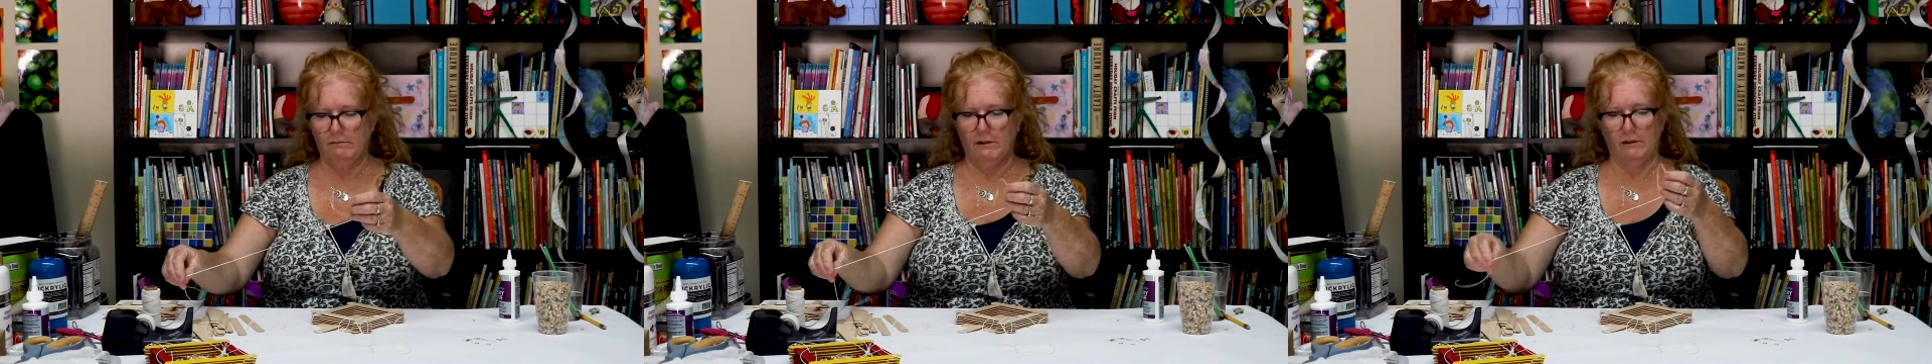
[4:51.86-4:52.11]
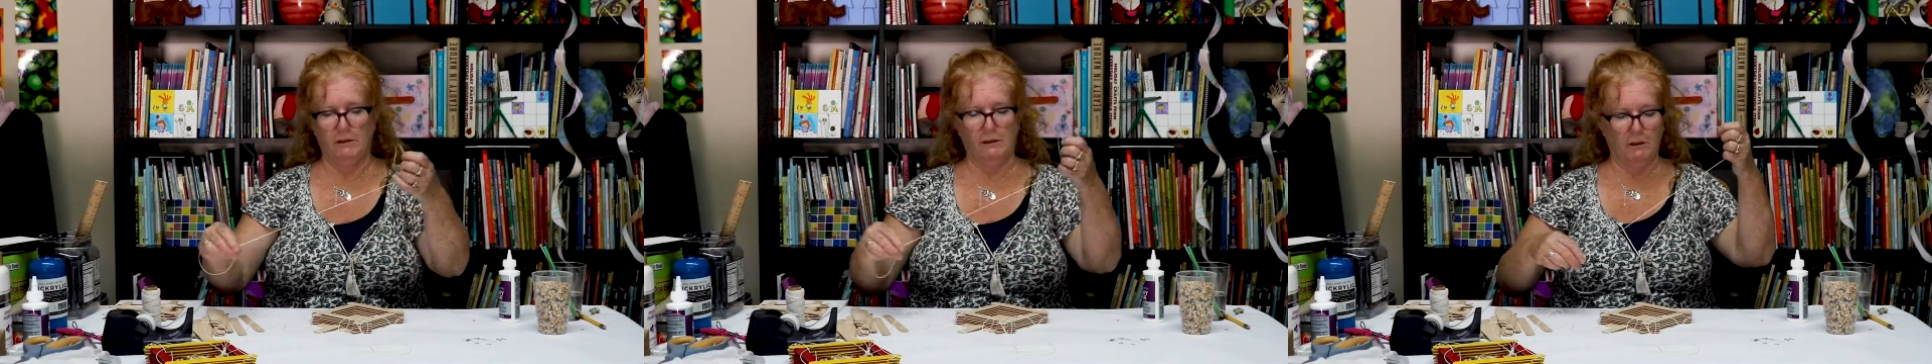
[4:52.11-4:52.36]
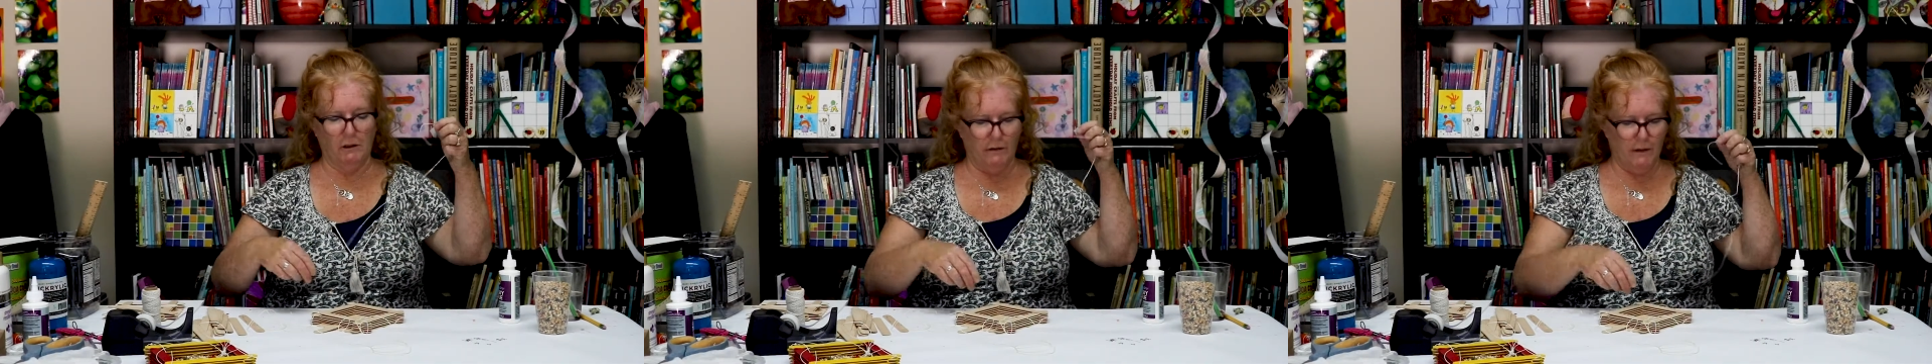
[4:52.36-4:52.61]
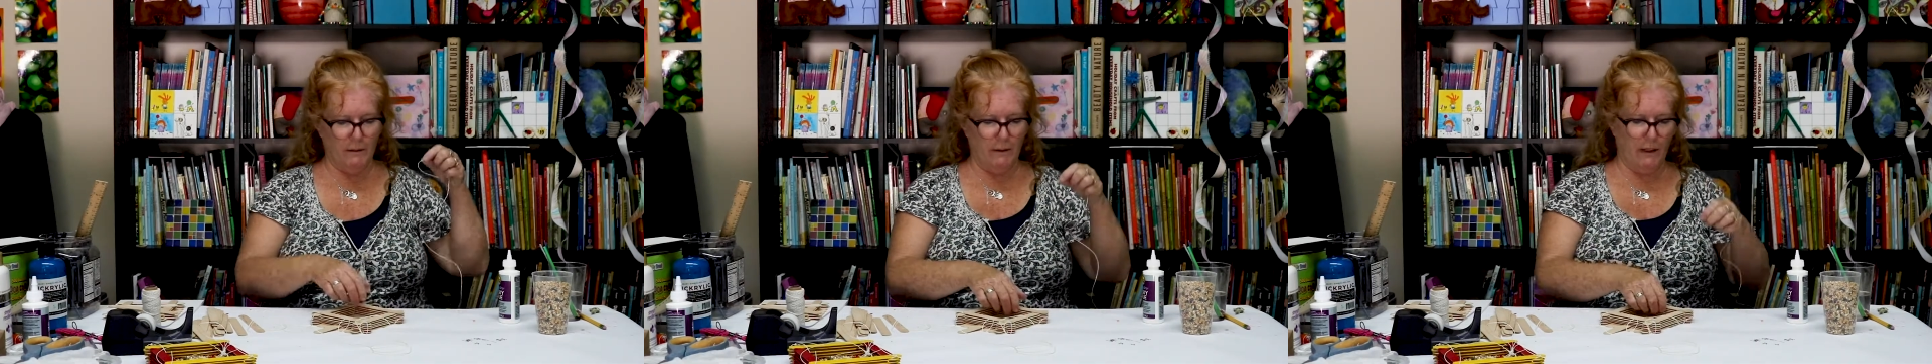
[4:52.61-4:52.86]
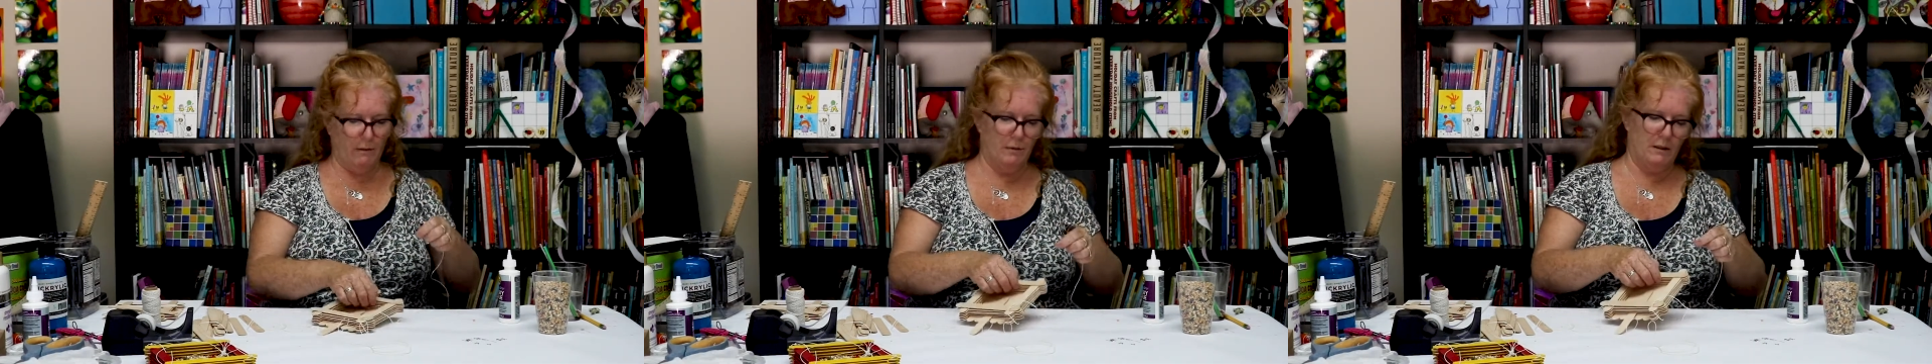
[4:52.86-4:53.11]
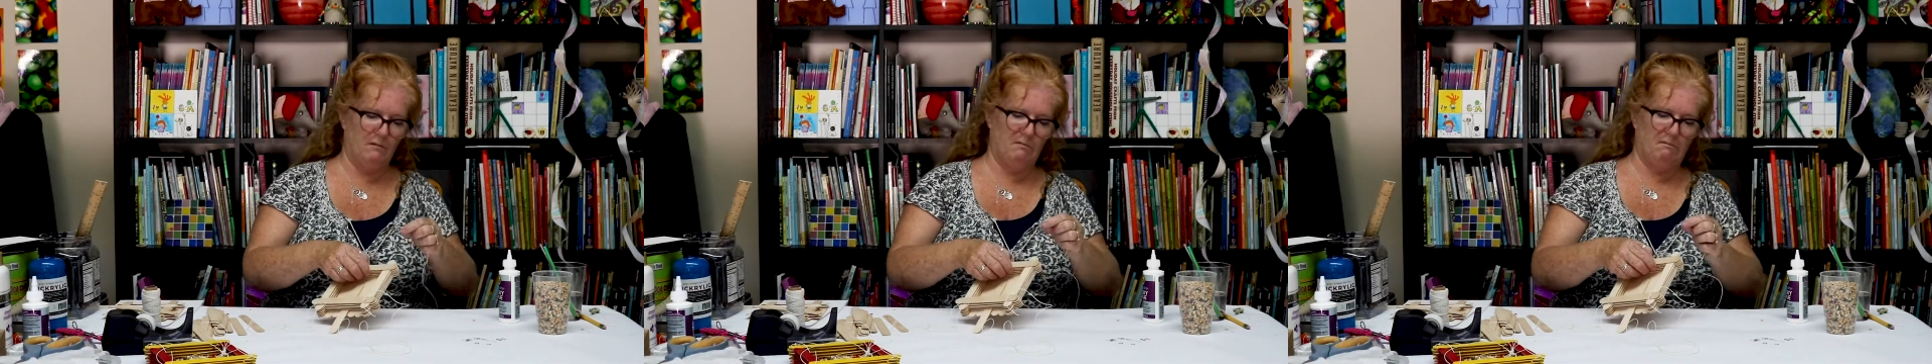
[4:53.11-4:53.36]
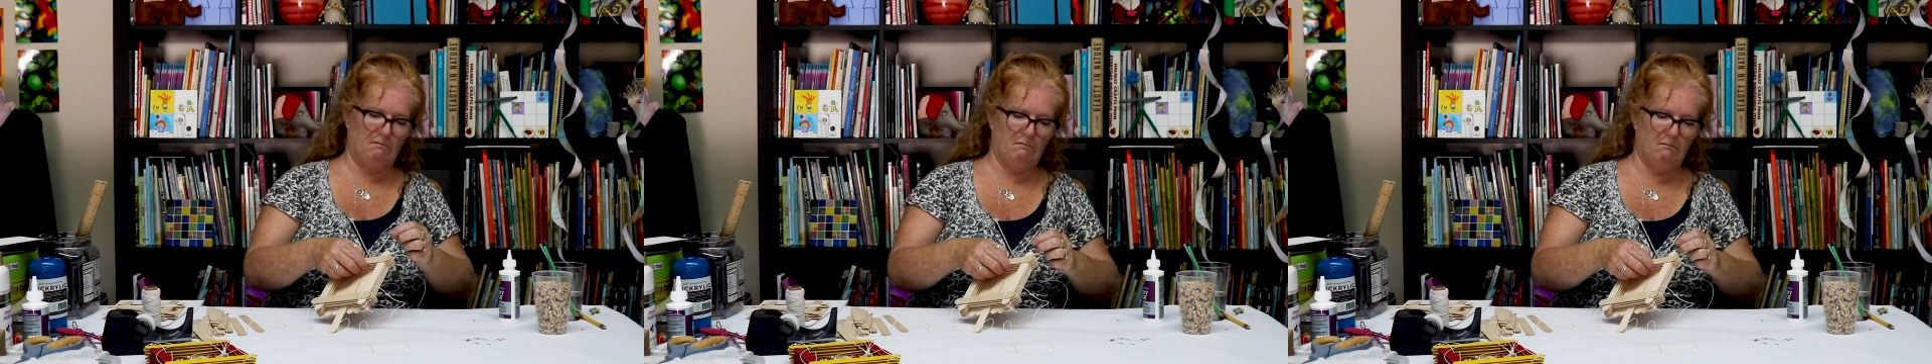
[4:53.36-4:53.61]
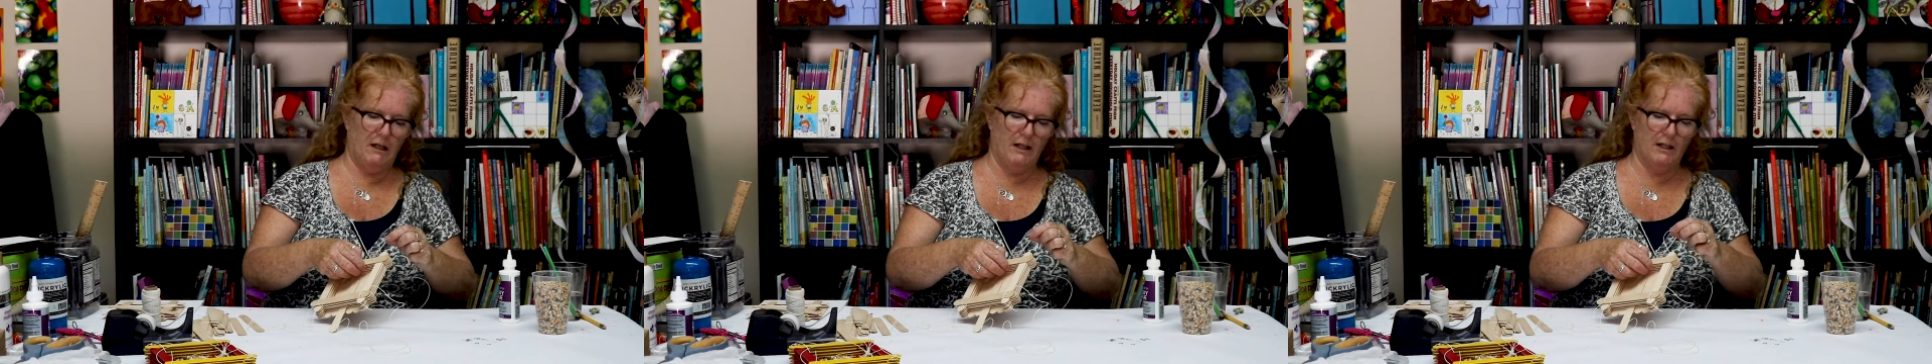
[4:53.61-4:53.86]
you're a little nervous about it, but
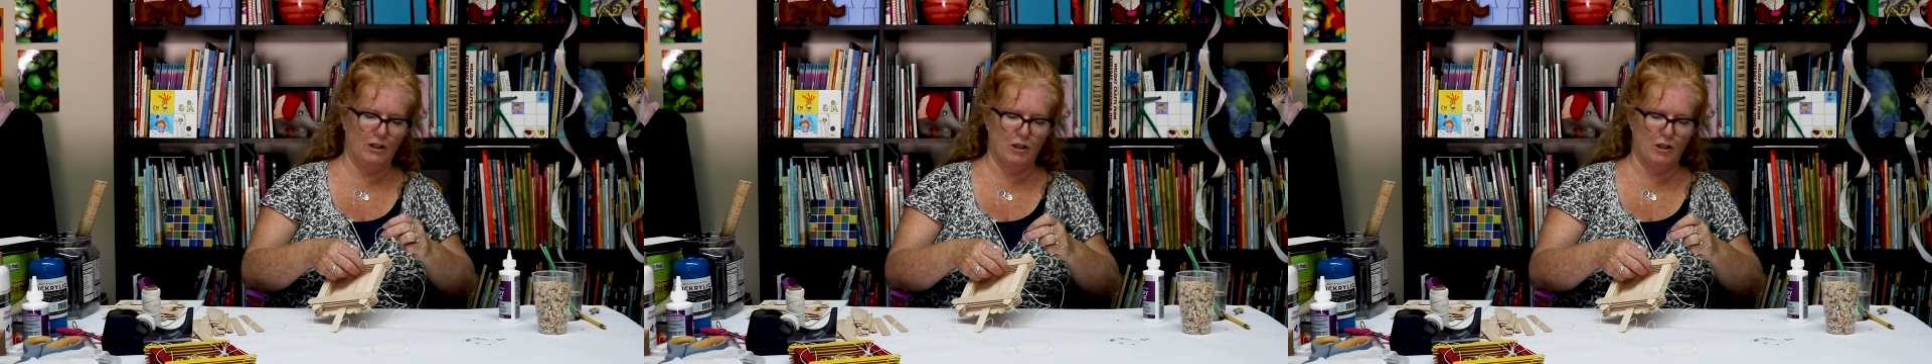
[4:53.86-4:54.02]
I think